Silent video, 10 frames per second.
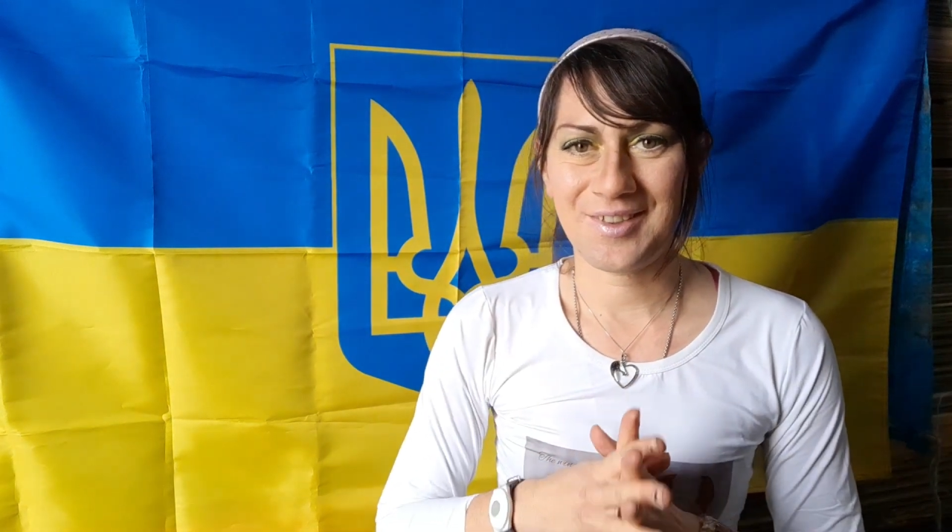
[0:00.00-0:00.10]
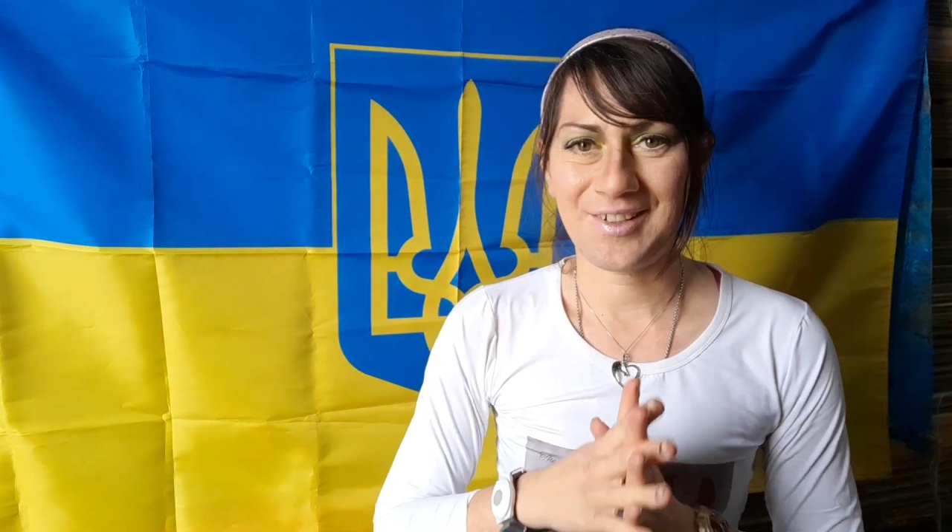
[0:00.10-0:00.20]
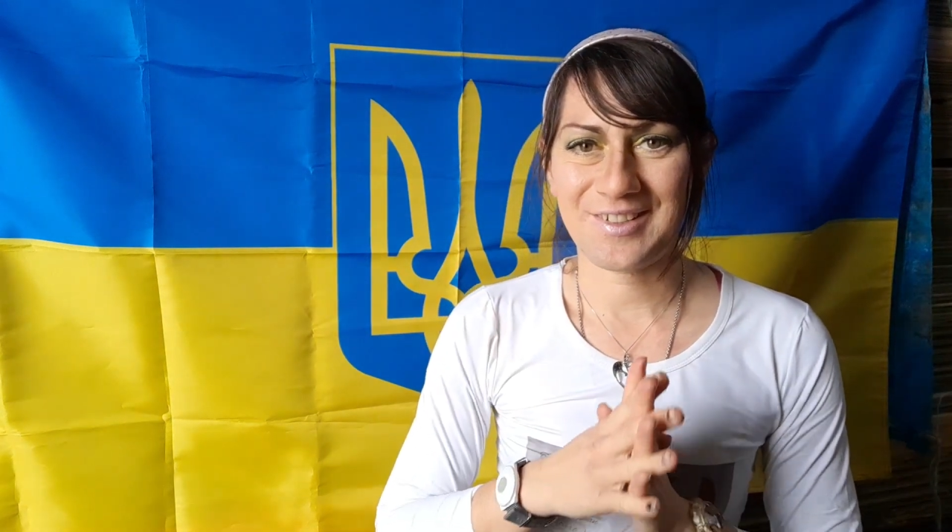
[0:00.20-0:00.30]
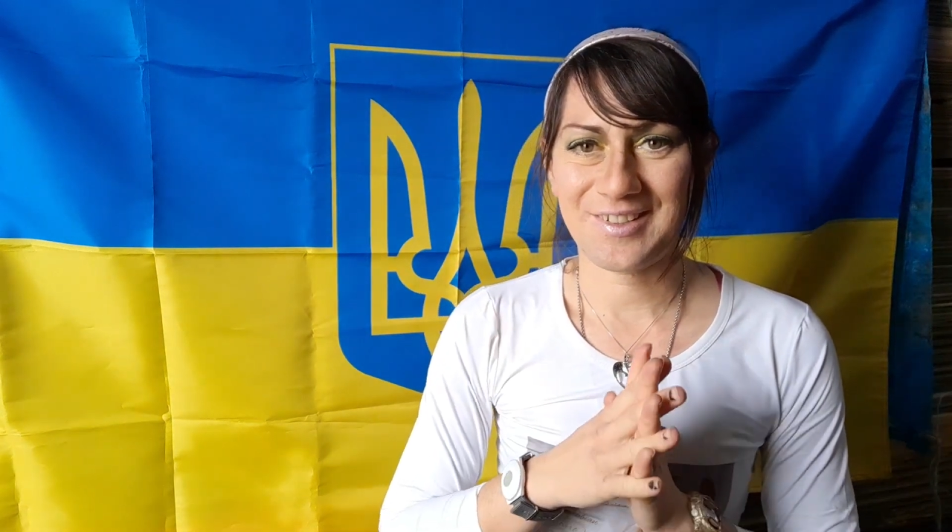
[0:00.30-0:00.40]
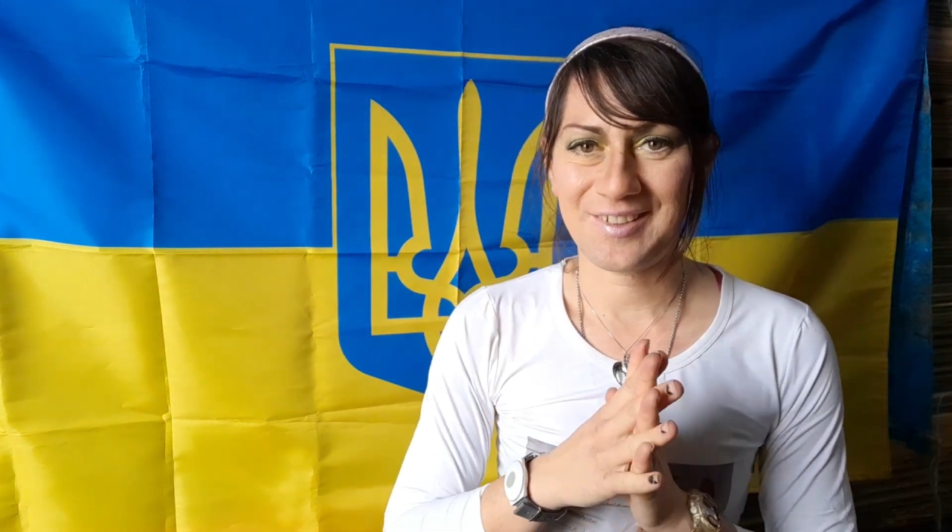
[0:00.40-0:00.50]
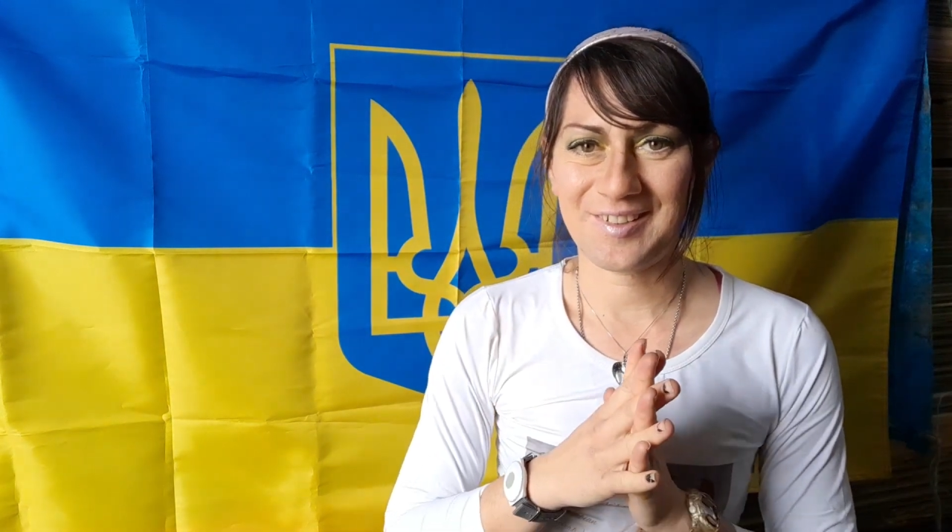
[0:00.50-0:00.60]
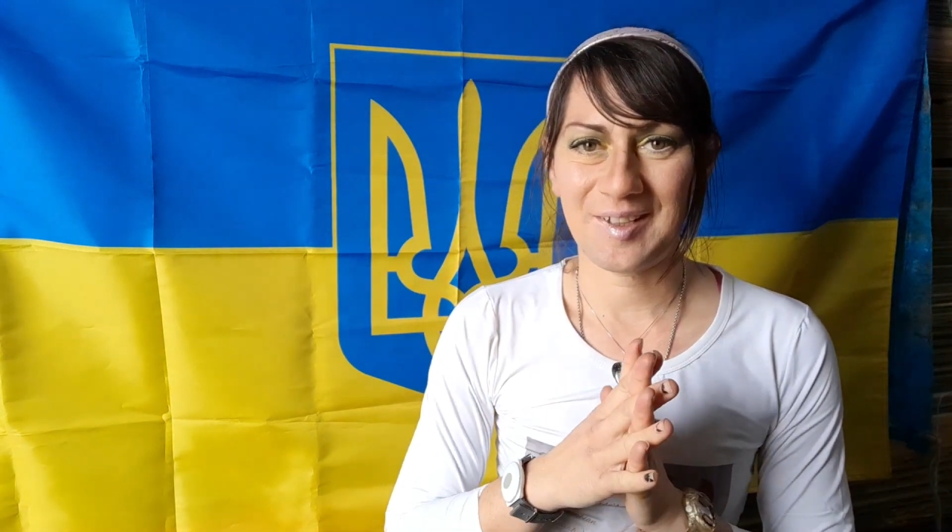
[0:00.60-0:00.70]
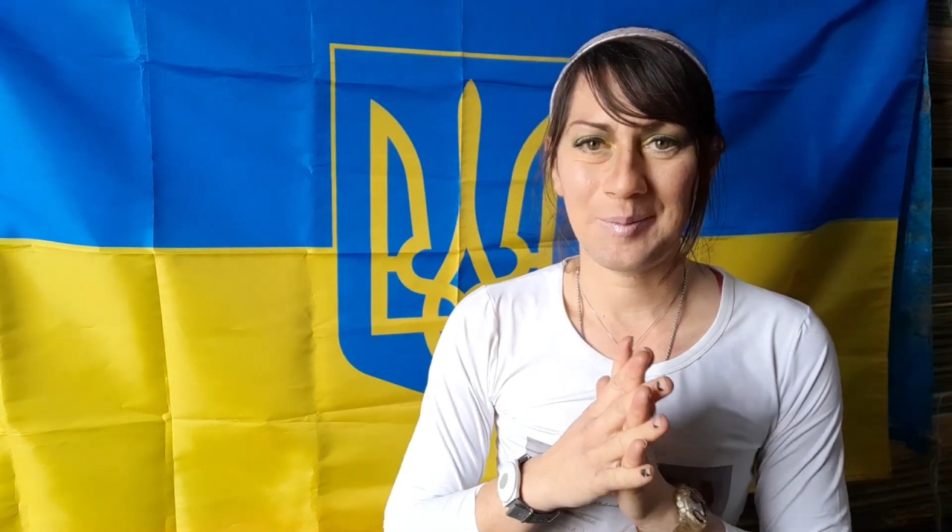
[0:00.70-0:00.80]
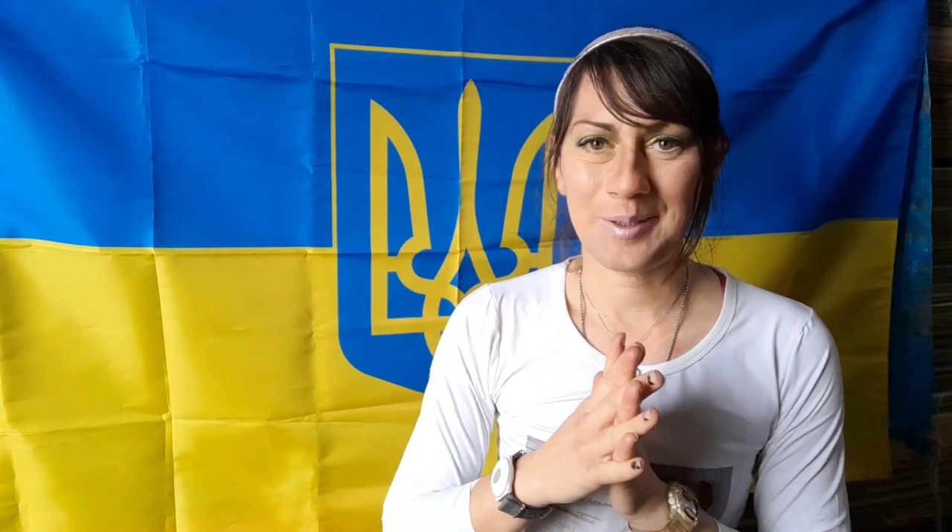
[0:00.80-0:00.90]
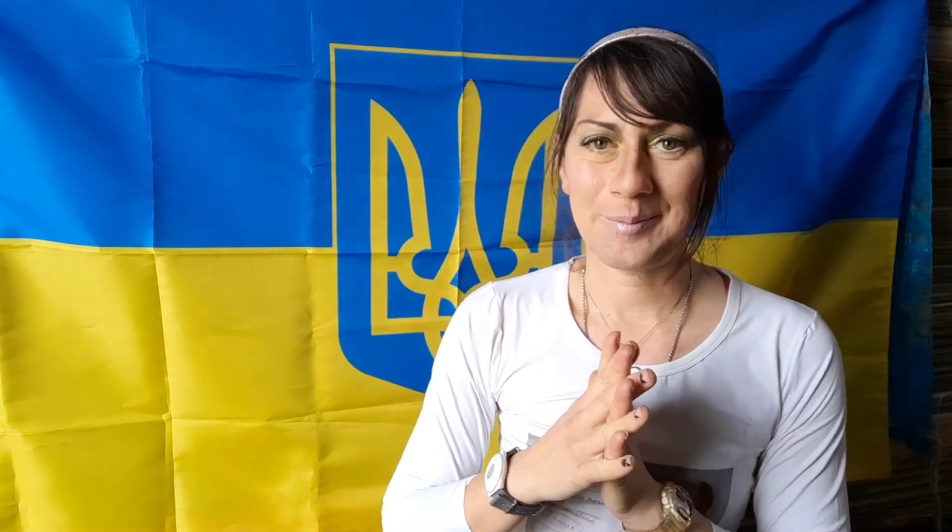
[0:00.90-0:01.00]
that I didn't
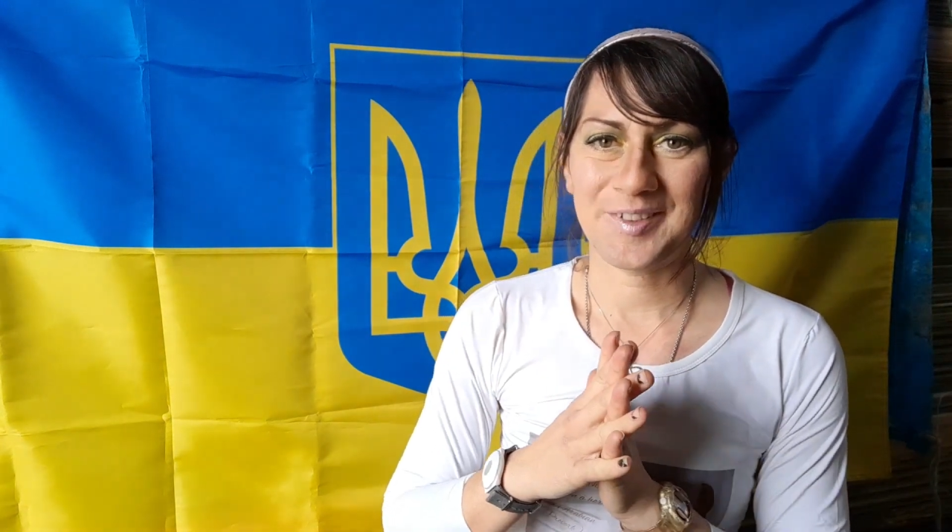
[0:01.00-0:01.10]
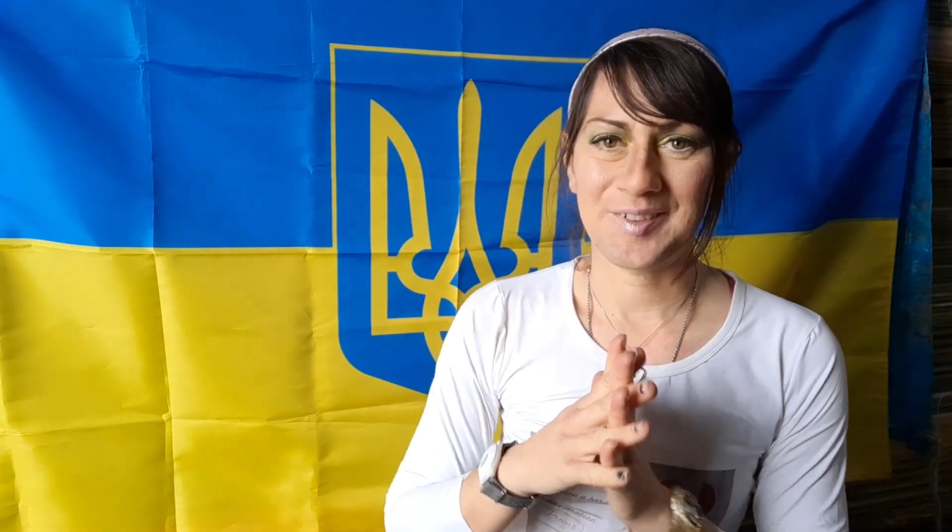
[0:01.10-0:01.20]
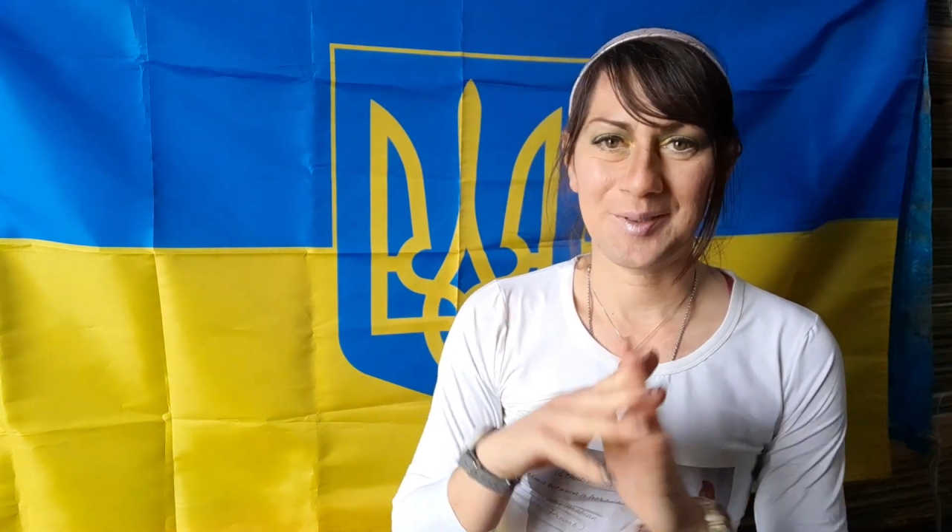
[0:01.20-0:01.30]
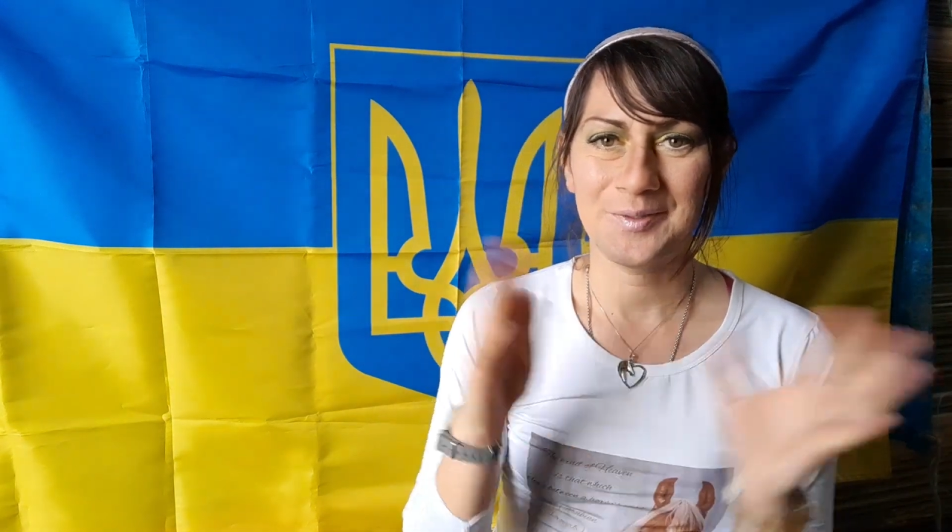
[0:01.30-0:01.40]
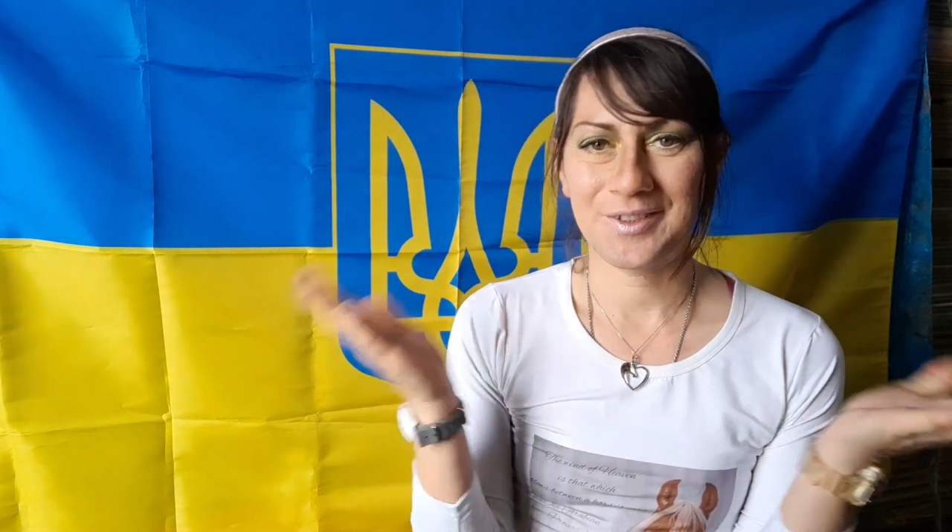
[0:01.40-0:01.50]
say about myself,